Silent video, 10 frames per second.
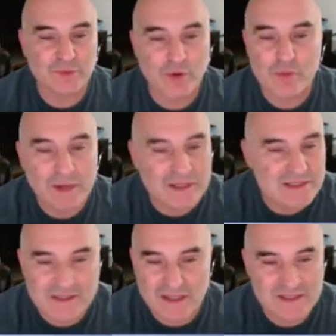
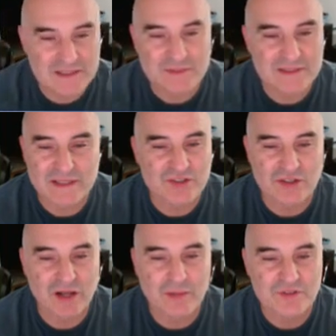robust customization
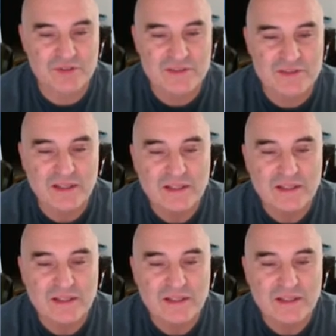options.